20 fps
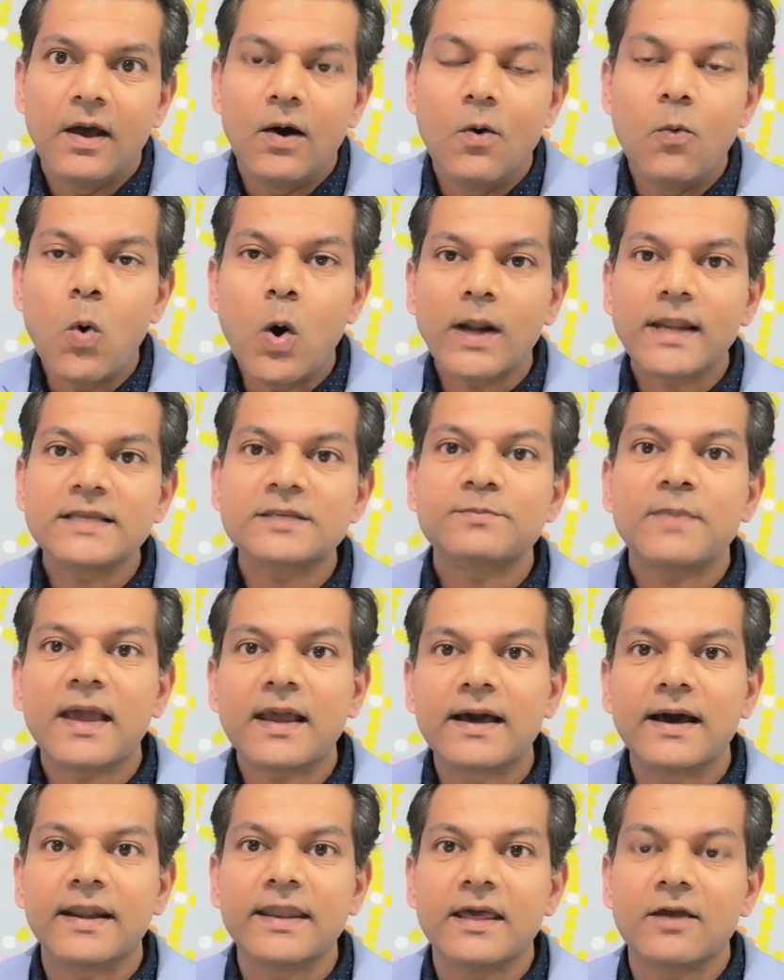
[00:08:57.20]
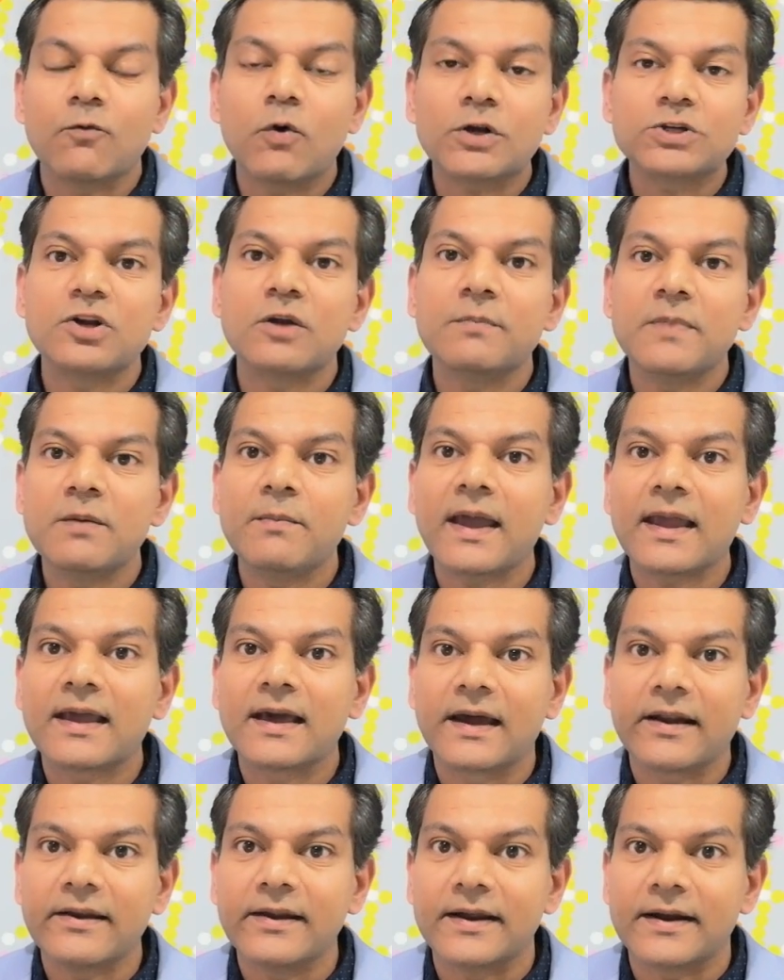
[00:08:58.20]
what is my career? What should be my
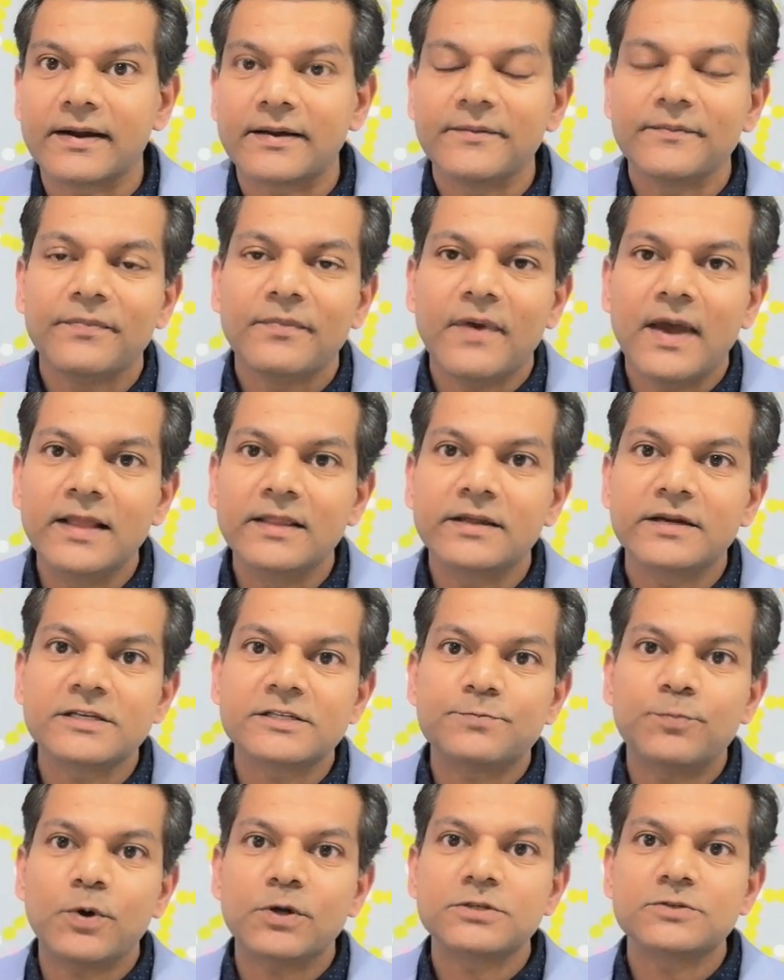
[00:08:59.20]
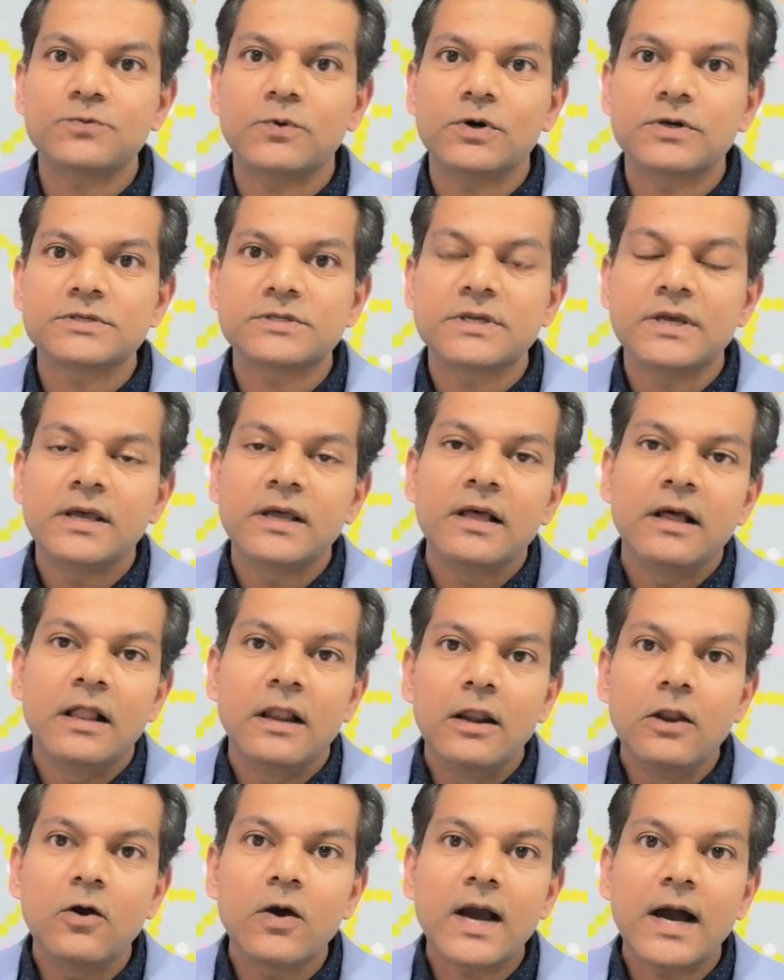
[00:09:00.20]
career? And the response was,
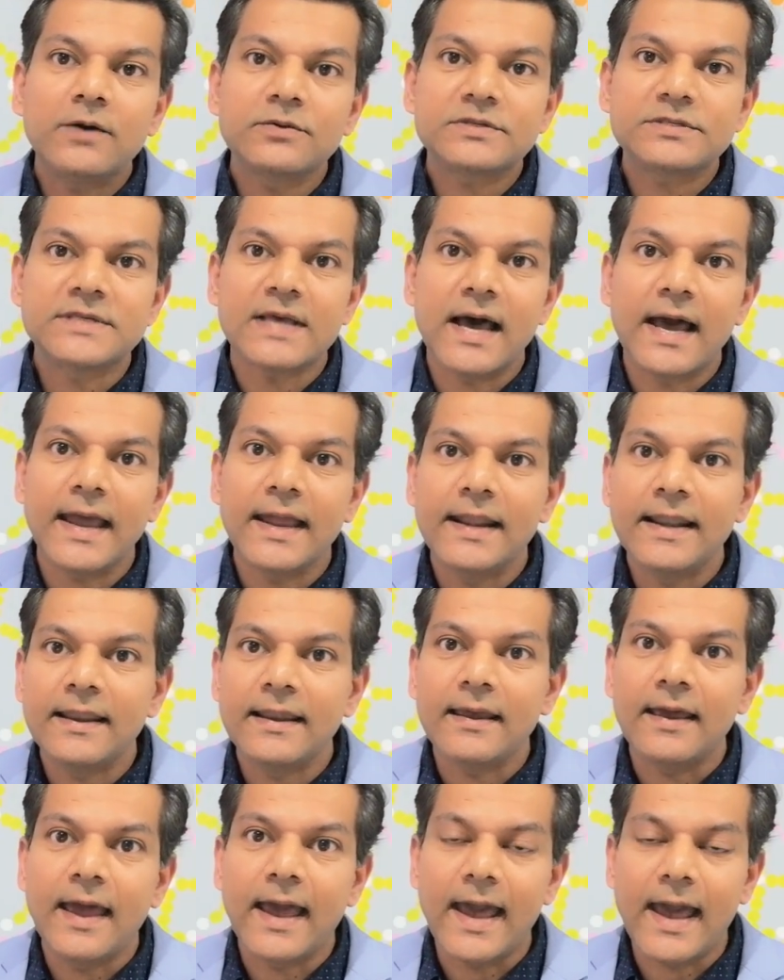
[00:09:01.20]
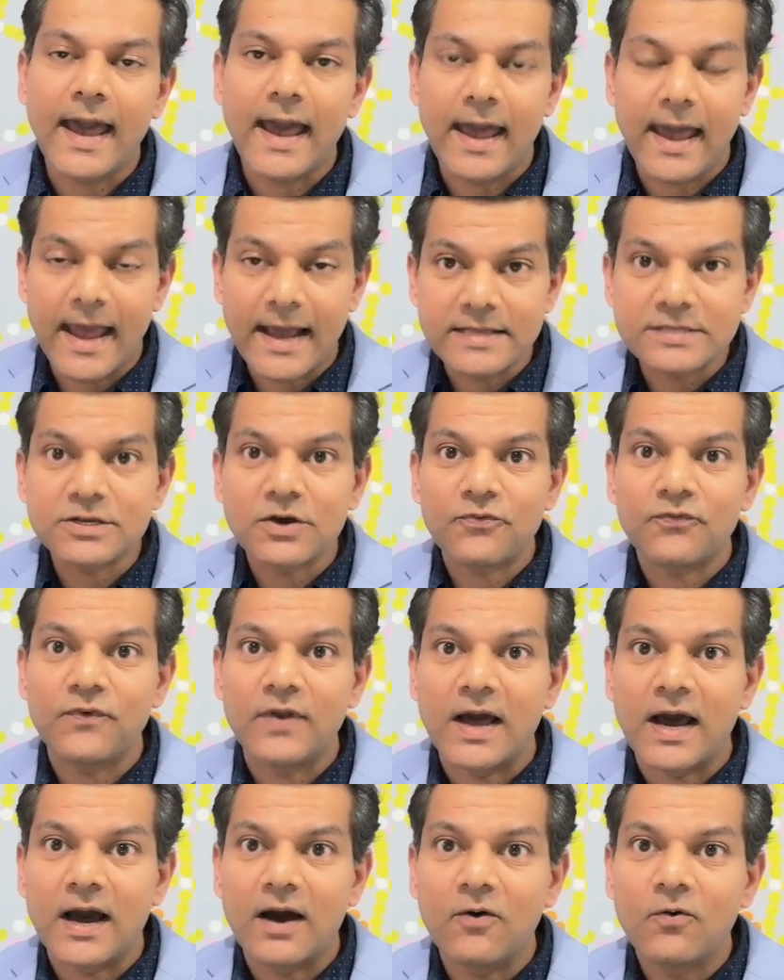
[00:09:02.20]
look outside, as of
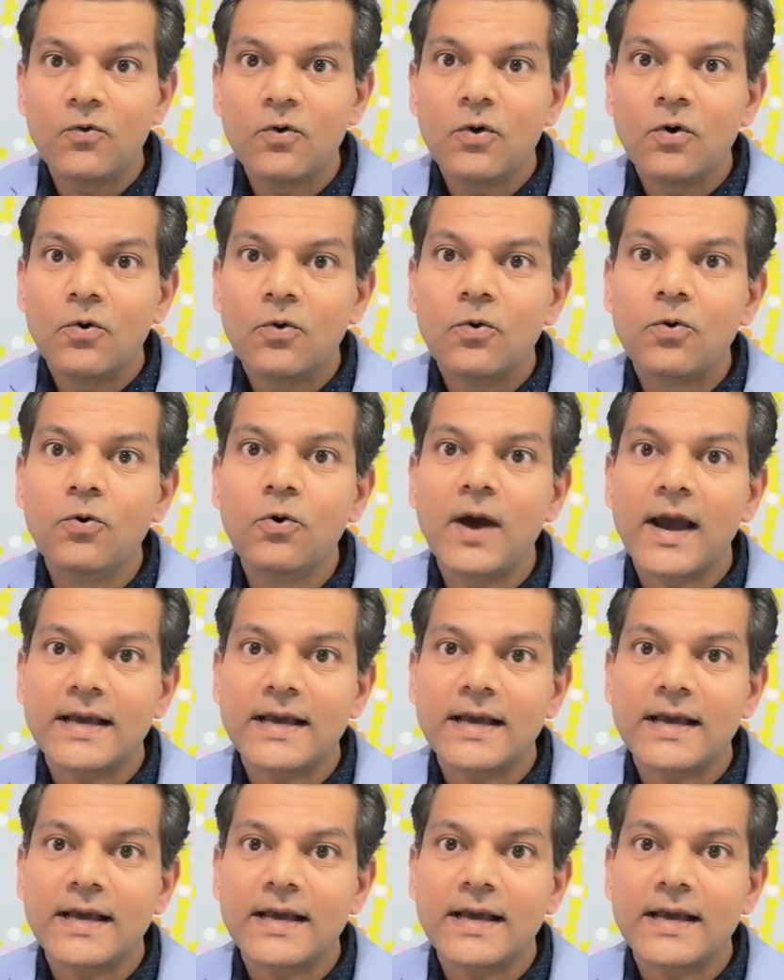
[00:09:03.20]
now, who